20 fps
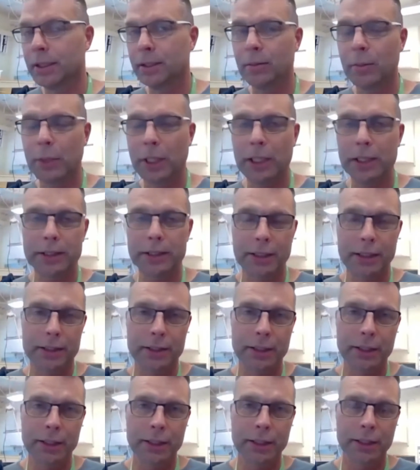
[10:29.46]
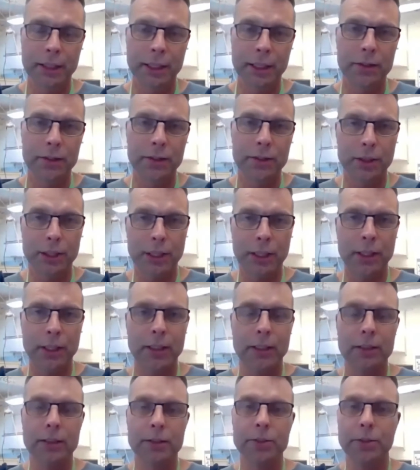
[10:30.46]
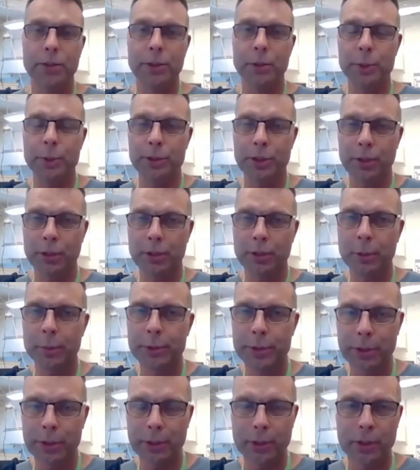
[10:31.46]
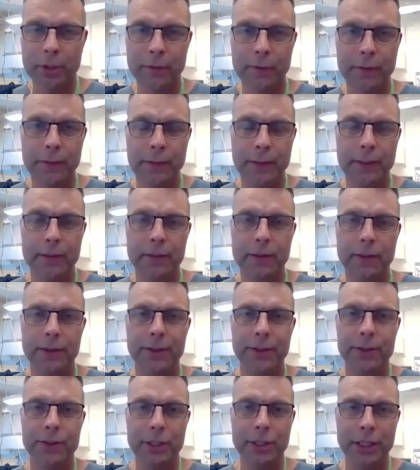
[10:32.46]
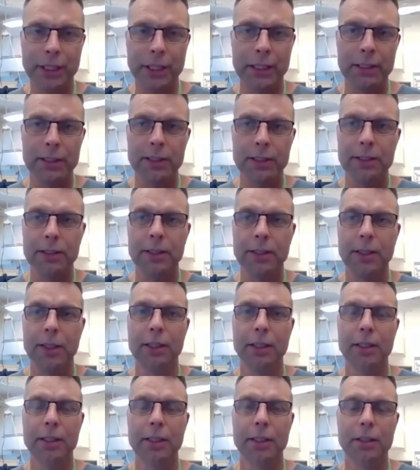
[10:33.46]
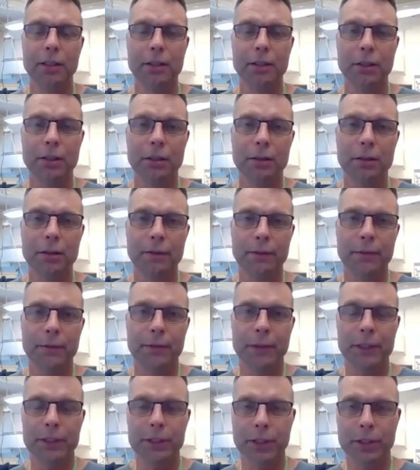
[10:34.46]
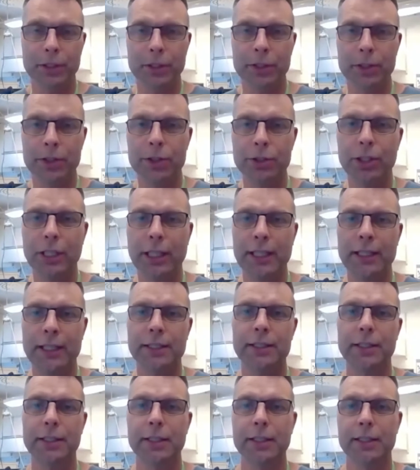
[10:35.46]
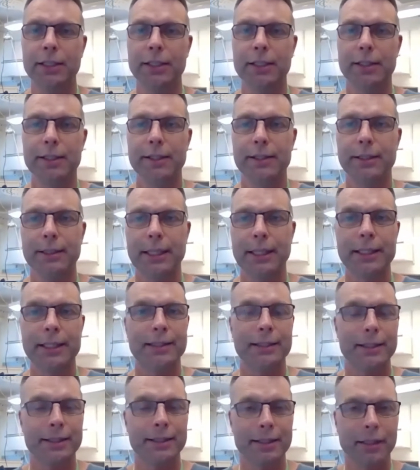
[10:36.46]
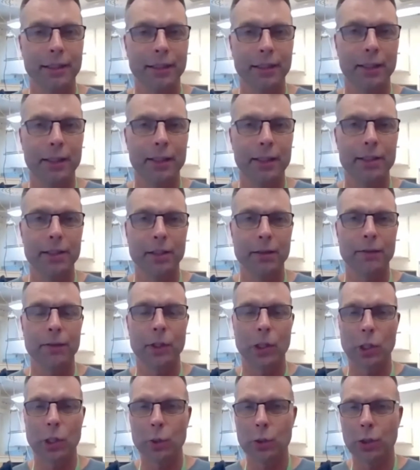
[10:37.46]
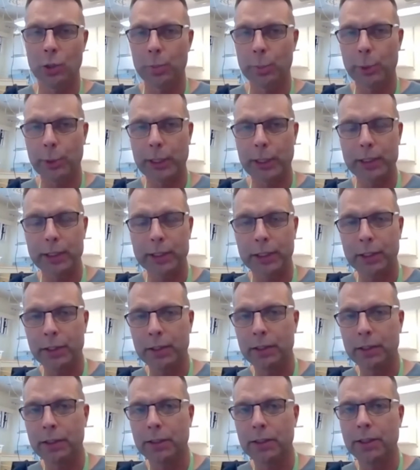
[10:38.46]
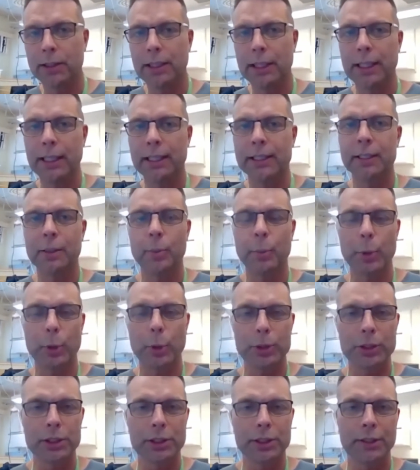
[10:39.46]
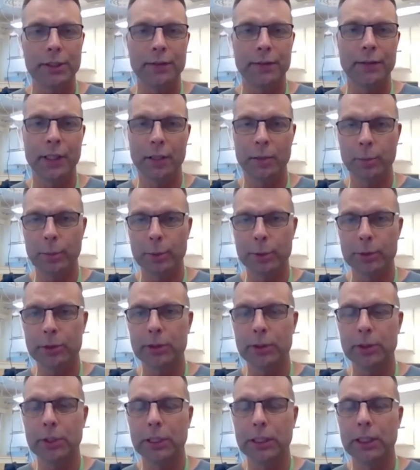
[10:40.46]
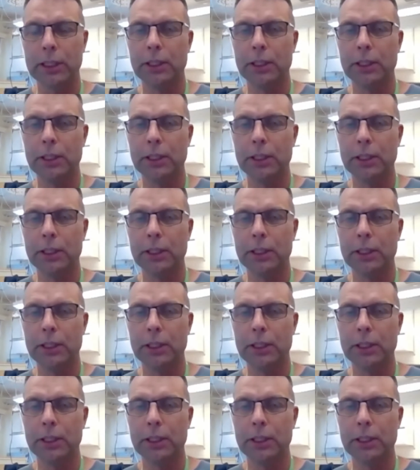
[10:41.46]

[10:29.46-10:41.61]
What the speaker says: In my teaching, I try to observe the skills of research as skills of cooperation and a positive input